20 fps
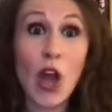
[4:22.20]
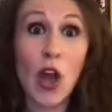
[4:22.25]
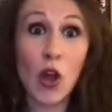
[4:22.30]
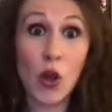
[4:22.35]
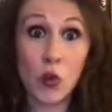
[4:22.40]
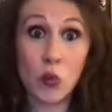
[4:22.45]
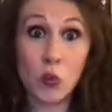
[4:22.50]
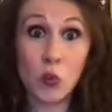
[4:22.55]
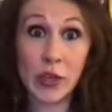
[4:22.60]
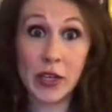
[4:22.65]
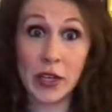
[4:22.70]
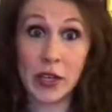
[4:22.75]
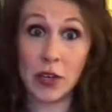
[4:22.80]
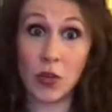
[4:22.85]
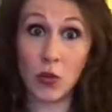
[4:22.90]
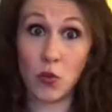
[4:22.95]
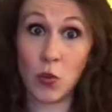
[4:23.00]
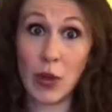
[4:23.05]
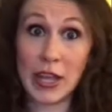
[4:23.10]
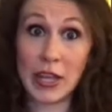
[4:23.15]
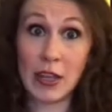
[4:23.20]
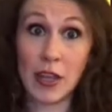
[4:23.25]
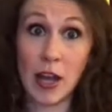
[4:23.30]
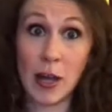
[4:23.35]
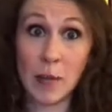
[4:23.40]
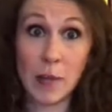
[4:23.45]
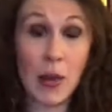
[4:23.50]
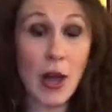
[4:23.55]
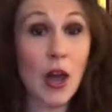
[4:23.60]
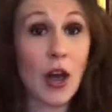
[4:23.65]
We wake
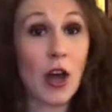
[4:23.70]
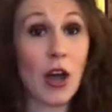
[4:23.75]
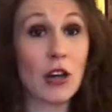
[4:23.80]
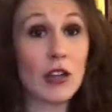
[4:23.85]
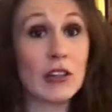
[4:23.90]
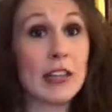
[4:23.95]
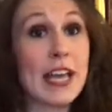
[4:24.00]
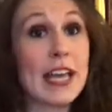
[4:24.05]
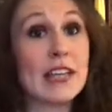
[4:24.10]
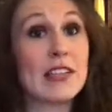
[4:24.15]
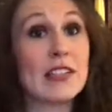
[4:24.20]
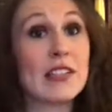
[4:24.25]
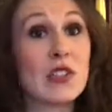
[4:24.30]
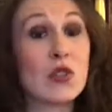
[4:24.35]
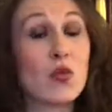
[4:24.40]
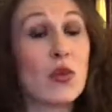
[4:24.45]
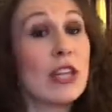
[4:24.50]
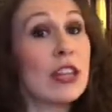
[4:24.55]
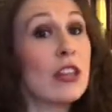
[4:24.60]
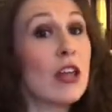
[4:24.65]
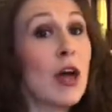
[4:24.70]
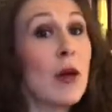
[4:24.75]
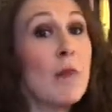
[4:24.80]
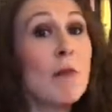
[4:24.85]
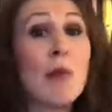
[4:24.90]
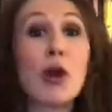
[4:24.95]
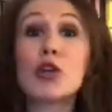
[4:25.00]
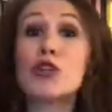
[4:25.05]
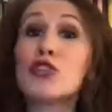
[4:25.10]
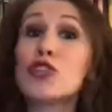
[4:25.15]
up our legs with a
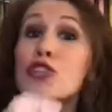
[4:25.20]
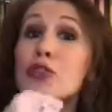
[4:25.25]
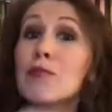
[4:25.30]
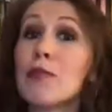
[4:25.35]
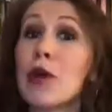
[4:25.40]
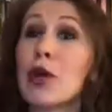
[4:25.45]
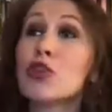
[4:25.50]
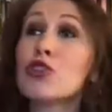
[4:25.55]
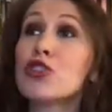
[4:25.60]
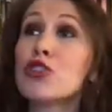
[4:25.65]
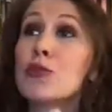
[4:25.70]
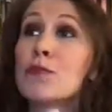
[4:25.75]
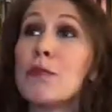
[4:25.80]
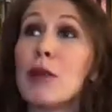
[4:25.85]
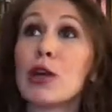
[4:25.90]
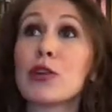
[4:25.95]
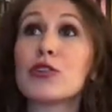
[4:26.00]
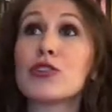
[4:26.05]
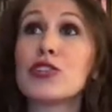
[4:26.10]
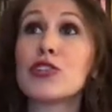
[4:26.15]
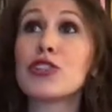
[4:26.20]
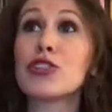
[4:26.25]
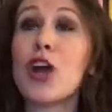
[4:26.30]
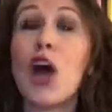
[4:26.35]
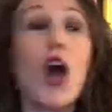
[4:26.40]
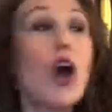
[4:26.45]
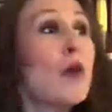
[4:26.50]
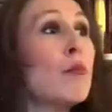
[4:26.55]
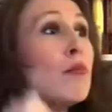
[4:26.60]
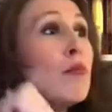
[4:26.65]
march, march, march,
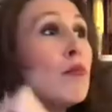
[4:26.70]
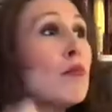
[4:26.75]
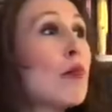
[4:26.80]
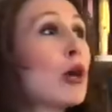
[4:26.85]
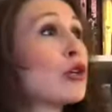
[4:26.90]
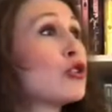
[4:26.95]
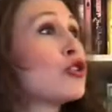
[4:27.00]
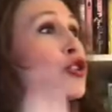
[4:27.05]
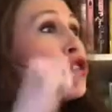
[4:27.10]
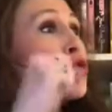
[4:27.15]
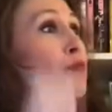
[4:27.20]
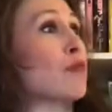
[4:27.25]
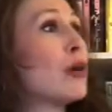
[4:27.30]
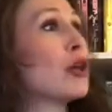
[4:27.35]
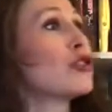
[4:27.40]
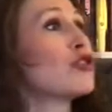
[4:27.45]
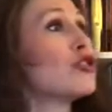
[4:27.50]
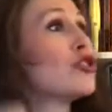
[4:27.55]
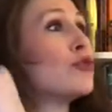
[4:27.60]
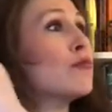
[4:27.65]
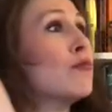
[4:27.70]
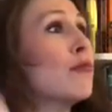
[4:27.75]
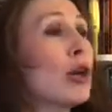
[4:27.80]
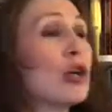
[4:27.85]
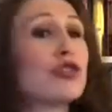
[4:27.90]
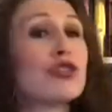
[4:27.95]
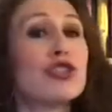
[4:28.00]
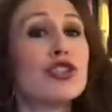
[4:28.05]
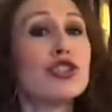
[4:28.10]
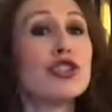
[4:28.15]
march, march,
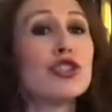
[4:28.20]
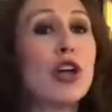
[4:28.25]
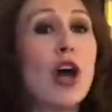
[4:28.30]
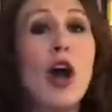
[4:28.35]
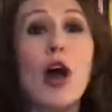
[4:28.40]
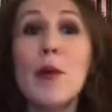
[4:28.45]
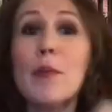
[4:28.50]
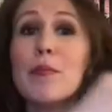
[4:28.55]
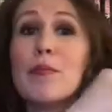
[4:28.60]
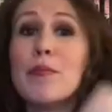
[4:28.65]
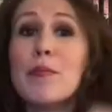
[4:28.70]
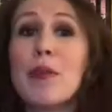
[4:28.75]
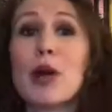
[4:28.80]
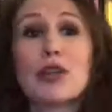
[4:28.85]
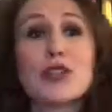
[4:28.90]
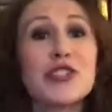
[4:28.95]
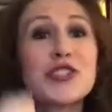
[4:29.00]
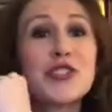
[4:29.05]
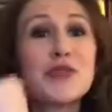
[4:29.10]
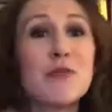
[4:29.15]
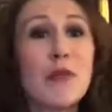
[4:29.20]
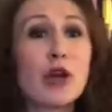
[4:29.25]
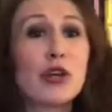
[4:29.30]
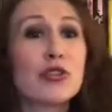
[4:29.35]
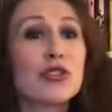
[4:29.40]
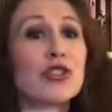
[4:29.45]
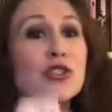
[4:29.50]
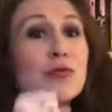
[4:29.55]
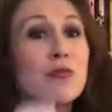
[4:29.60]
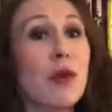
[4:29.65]
march, march,
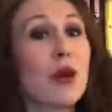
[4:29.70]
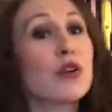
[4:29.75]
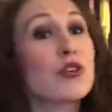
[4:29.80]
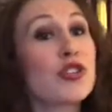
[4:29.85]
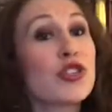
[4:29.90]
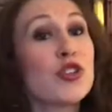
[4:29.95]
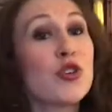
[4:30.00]
march, march.